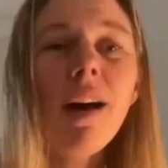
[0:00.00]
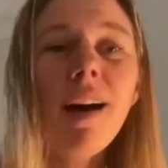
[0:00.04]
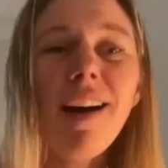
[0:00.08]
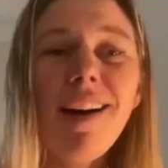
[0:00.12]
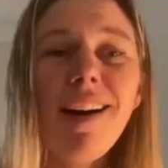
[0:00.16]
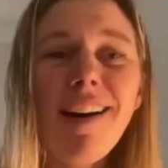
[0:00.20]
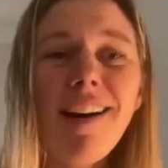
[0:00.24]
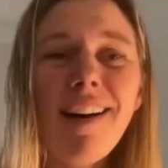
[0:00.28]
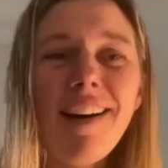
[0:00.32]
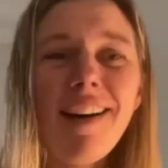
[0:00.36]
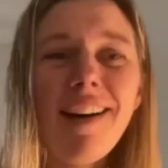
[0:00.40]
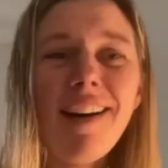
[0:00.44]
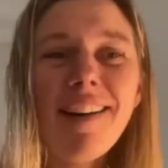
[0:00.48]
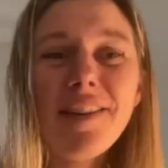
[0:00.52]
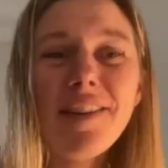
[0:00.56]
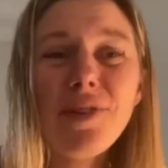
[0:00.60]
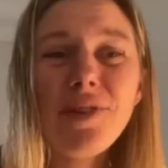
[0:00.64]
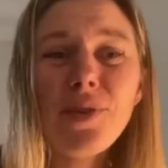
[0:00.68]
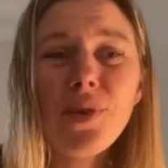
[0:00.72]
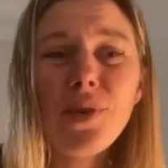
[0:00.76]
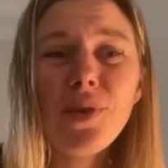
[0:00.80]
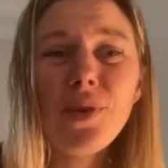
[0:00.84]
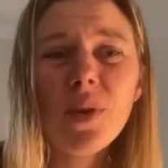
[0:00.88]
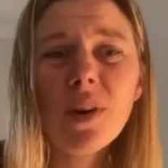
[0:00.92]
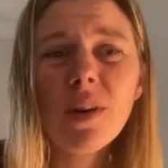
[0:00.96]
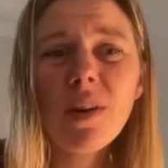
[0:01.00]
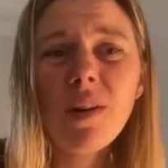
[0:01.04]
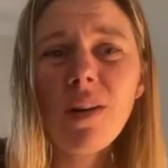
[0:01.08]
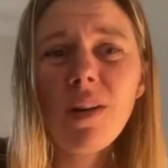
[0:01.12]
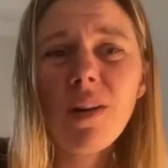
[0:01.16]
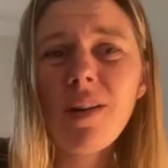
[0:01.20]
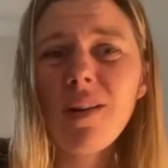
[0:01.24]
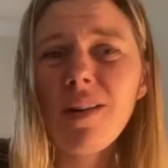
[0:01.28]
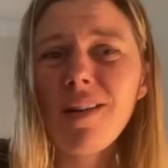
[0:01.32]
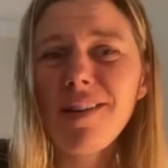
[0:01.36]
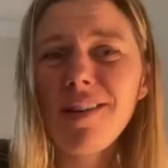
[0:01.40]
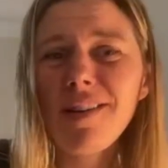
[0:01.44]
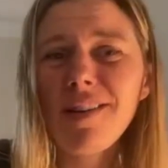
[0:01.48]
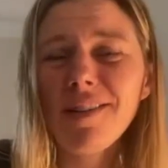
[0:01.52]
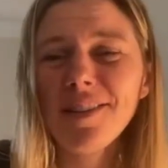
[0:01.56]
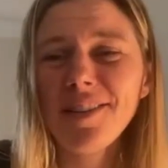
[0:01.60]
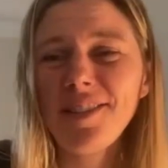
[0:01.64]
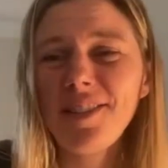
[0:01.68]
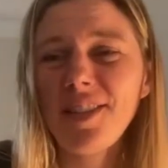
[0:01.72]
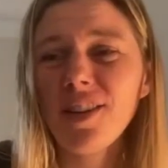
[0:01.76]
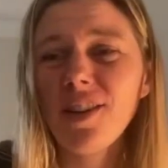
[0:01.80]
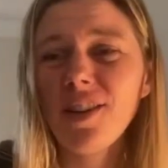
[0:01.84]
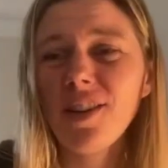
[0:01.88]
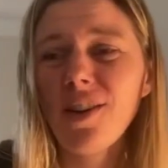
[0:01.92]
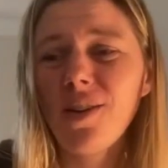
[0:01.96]
You are all
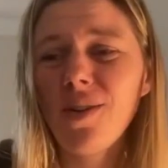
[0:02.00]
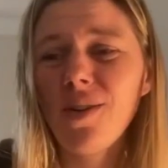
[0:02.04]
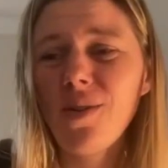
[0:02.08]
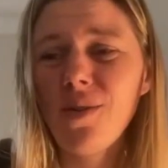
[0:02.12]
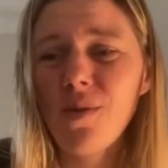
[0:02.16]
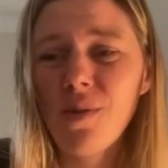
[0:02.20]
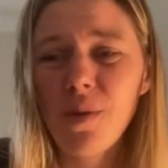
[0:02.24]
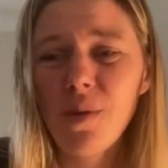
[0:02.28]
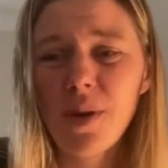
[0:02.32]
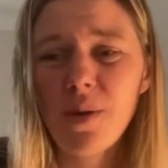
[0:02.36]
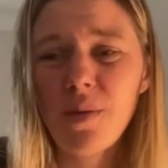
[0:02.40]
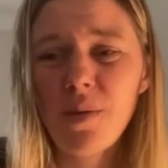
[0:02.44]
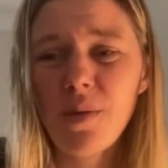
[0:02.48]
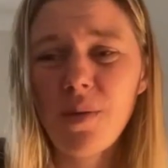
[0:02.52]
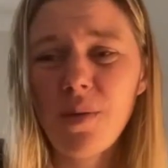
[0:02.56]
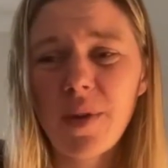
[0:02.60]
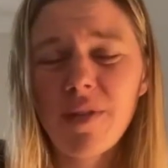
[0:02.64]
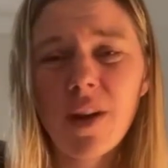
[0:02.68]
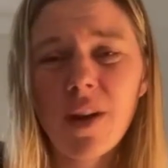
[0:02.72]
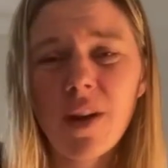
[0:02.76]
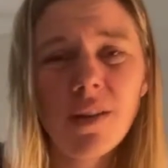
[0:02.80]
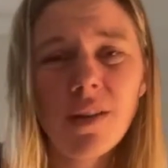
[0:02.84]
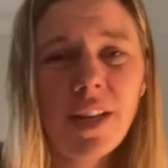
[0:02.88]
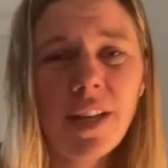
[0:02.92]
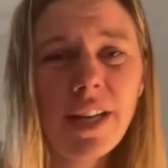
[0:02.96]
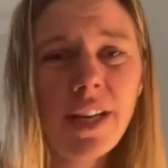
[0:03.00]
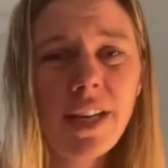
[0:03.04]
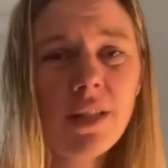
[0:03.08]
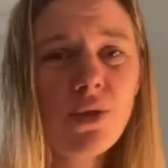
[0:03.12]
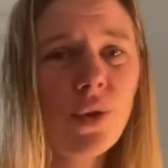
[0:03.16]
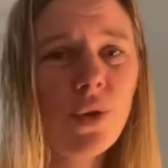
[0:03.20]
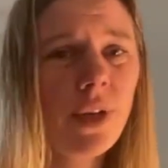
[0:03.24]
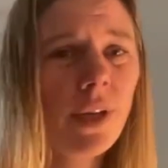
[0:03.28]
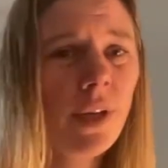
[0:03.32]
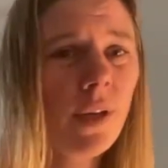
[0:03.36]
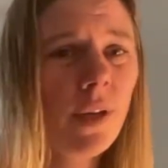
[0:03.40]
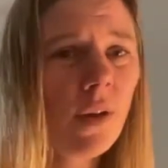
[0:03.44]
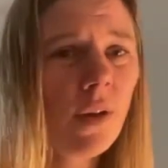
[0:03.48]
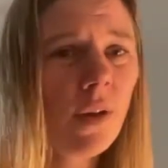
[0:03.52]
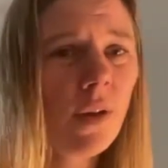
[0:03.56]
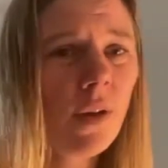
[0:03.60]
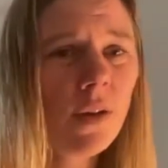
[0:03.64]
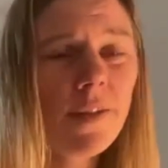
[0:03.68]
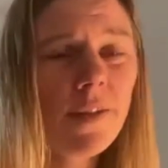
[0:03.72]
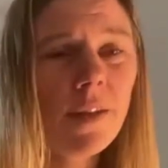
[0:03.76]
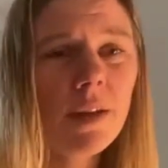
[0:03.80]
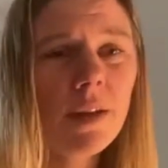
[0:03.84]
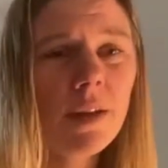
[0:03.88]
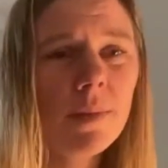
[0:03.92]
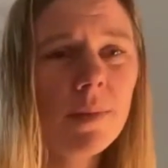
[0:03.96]
good to go. We've got ladies joining. I'll
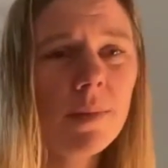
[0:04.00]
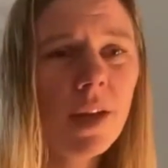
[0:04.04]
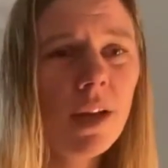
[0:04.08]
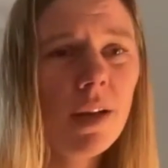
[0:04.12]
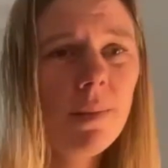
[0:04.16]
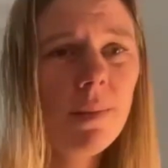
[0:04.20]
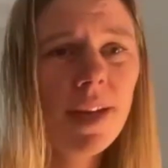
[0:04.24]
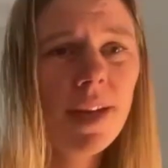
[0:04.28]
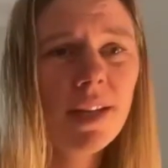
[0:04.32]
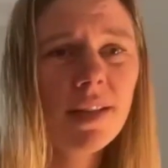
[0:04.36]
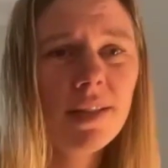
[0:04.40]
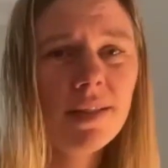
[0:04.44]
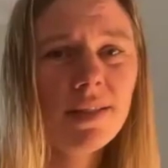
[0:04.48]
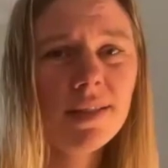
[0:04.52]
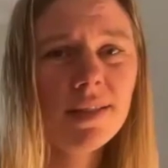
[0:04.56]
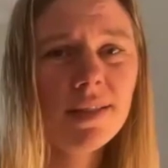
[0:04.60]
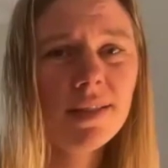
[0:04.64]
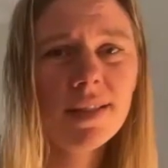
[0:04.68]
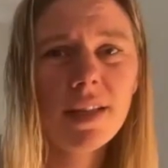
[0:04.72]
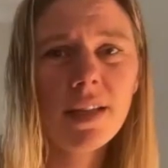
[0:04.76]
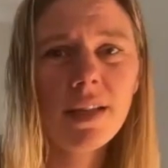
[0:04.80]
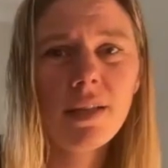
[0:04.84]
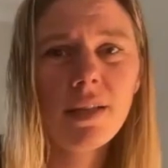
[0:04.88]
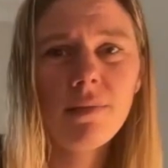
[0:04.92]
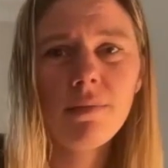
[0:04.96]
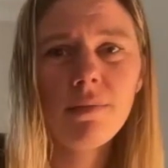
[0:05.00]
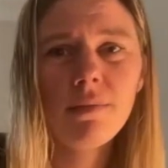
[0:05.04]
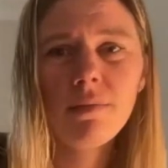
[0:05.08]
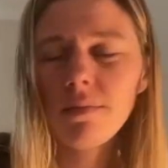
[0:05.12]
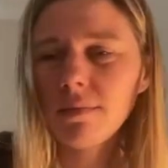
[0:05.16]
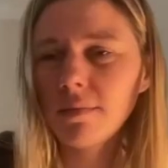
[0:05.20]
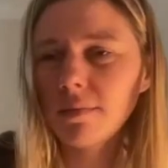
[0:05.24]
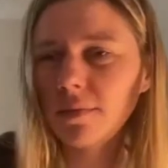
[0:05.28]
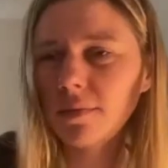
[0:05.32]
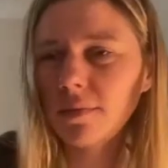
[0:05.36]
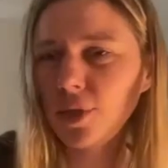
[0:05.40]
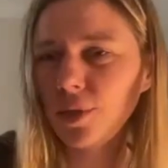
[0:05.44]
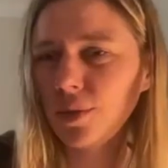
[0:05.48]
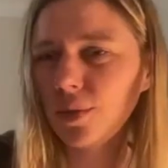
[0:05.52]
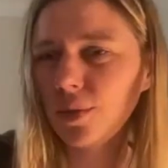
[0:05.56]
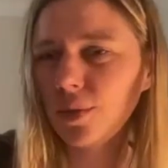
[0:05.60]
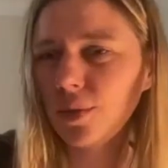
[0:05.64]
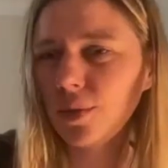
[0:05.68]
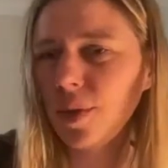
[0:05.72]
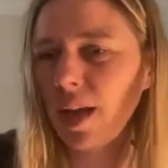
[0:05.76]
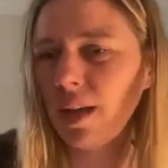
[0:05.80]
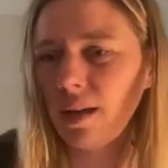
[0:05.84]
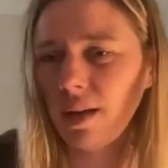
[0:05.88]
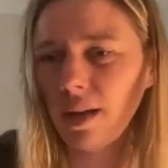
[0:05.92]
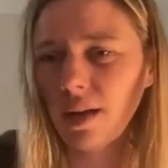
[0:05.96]
let them come as they
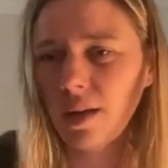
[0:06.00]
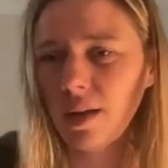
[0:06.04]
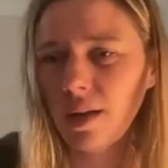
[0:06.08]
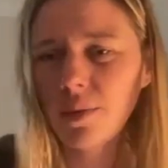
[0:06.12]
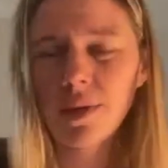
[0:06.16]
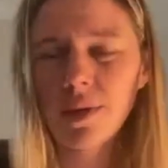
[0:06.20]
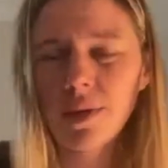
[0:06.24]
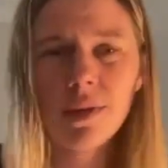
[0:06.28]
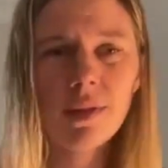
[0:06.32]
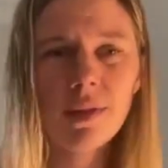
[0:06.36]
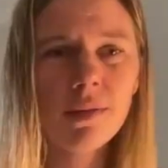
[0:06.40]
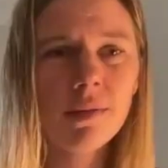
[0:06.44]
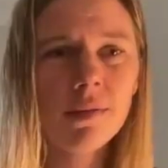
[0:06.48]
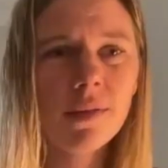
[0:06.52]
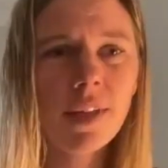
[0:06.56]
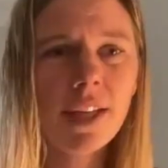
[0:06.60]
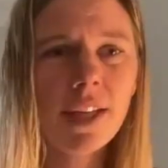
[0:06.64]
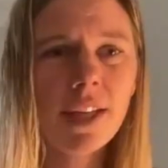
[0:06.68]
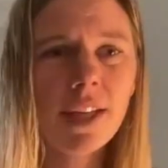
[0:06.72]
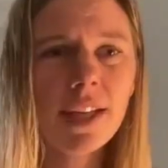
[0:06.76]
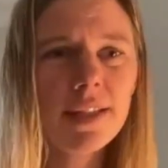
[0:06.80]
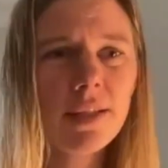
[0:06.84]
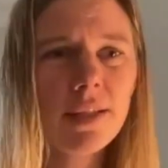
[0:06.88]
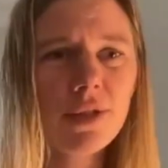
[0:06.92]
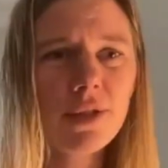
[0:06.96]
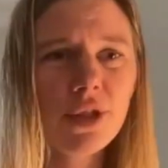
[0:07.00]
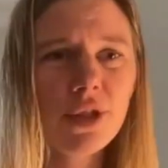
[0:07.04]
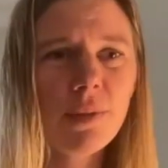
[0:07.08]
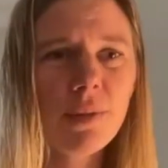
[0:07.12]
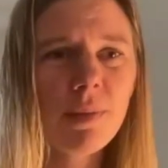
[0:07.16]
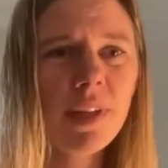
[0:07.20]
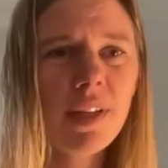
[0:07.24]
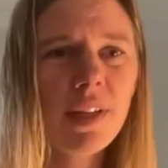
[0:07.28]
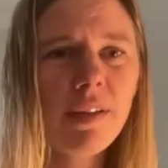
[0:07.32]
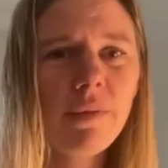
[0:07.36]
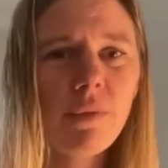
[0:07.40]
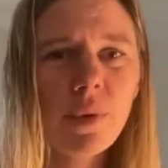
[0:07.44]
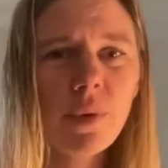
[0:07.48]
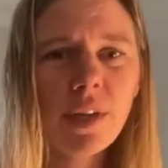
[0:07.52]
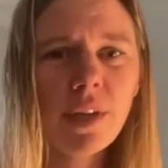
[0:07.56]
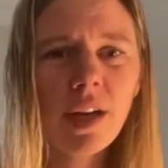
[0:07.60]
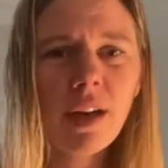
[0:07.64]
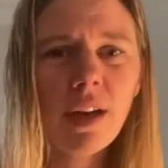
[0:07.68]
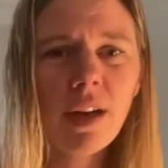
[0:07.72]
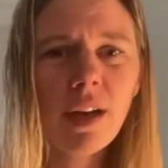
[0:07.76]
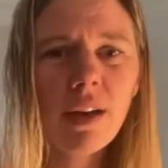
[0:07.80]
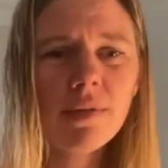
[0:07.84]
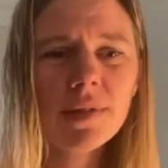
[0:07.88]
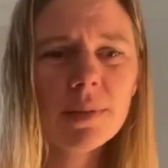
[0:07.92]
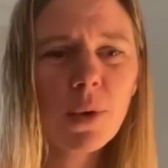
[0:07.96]
do, and I will, like I said, jump in if we
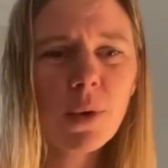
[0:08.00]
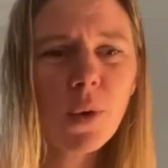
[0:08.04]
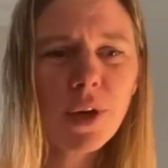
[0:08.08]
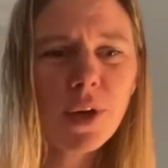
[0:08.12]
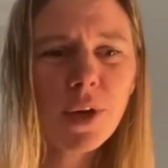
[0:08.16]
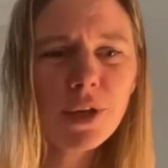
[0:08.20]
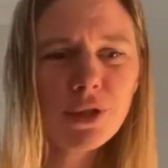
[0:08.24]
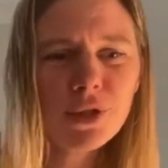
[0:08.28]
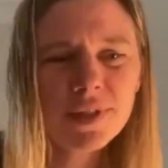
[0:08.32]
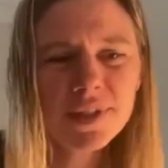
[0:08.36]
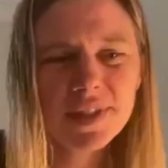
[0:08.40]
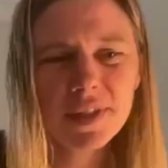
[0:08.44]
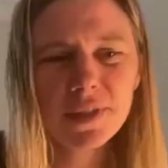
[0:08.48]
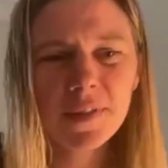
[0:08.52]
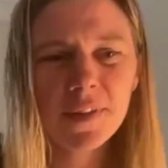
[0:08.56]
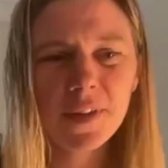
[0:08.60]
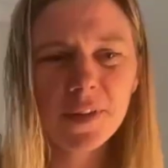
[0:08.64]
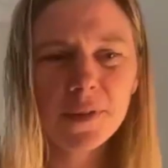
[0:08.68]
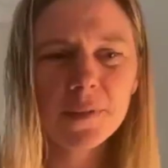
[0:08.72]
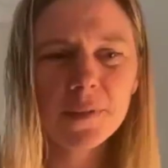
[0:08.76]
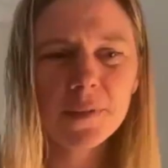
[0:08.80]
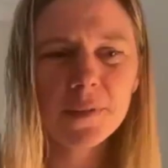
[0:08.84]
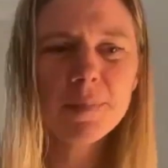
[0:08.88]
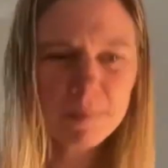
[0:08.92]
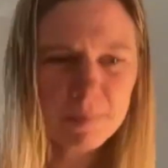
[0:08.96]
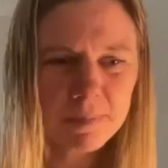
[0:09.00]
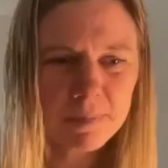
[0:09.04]
have some questions here and there.